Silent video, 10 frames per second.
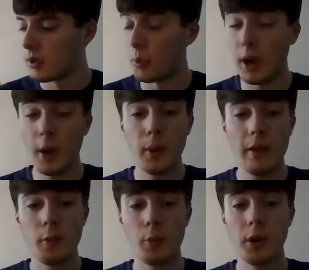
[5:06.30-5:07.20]
Why we
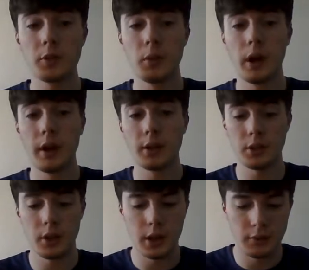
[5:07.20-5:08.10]
have a British monarch as
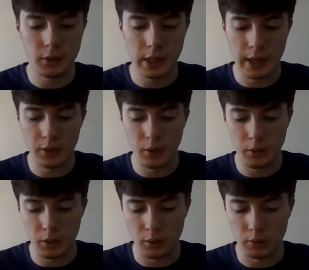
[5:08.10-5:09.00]
our head of state, I don't
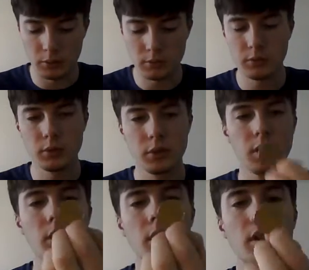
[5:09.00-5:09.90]
know.
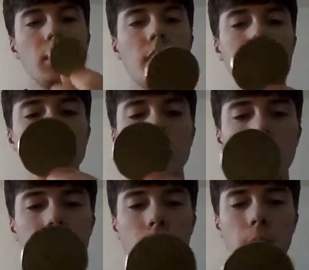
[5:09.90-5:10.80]
There's the
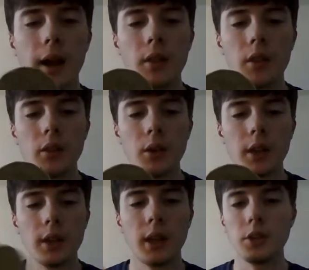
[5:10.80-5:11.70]
Queen on the back of the loonie,
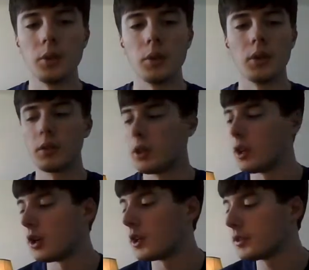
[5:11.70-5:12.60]
in case you were
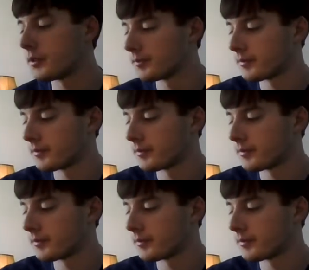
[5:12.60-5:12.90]
curious.